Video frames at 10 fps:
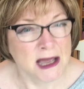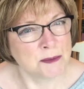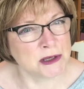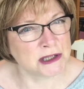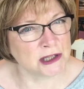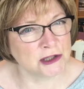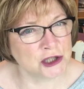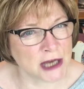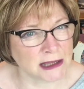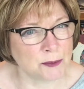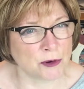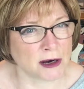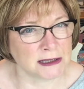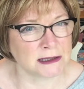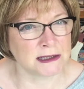But to check the
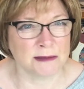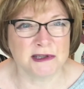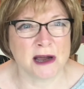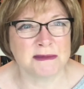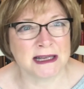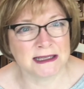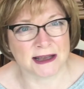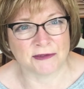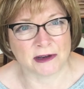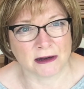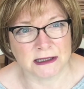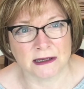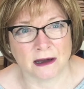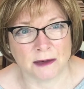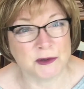price, because sometimes they're
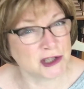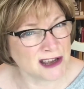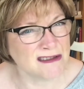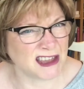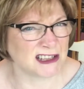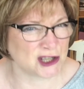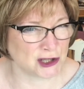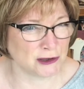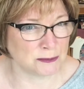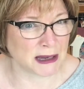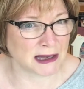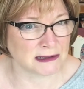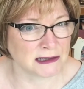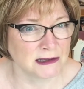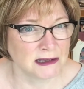£7.99, which I don't think is too
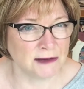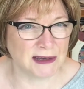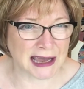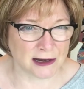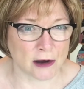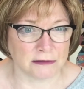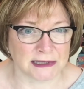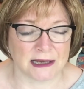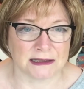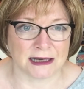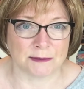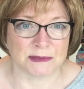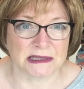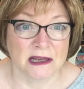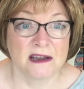bad if you're getting a whole set of
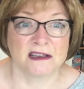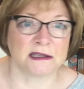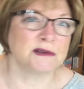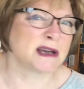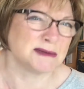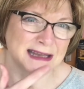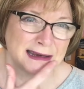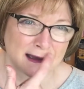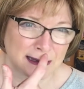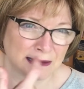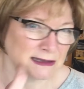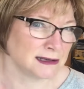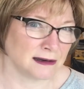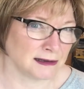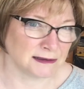stamps. And sometimes they're
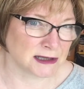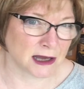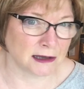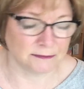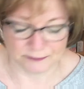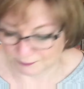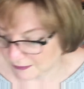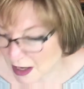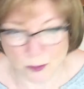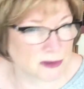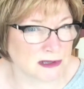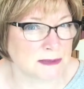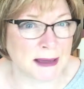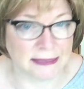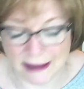£9.99, so I wouldn't
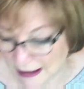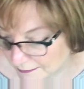spend that.